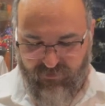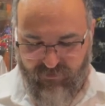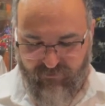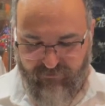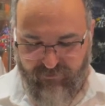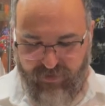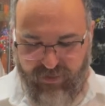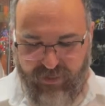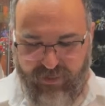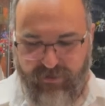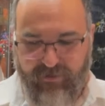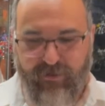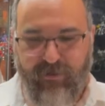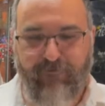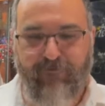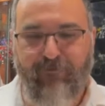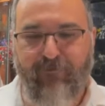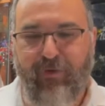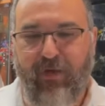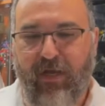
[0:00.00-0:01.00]
By the
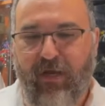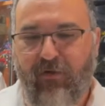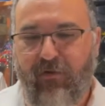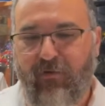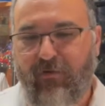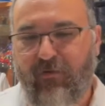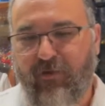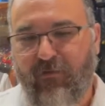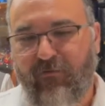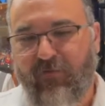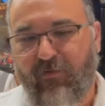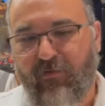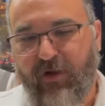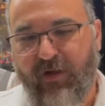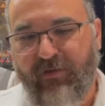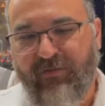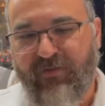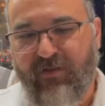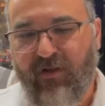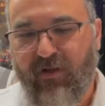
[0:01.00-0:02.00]
power of
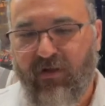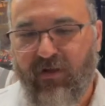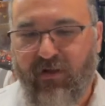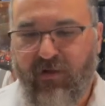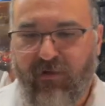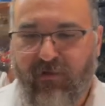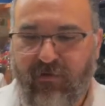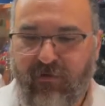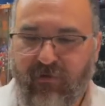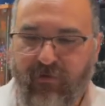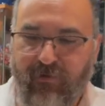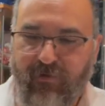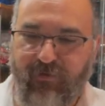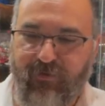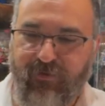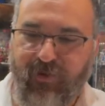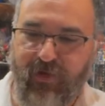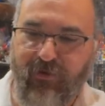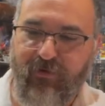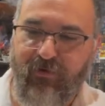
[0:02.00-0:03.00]
Grayskull,
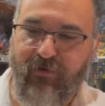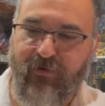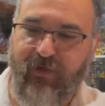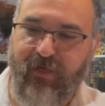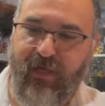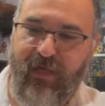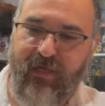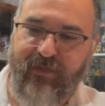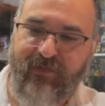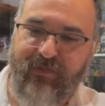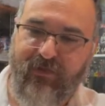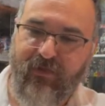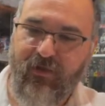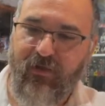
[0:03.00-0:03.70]
Thundercats,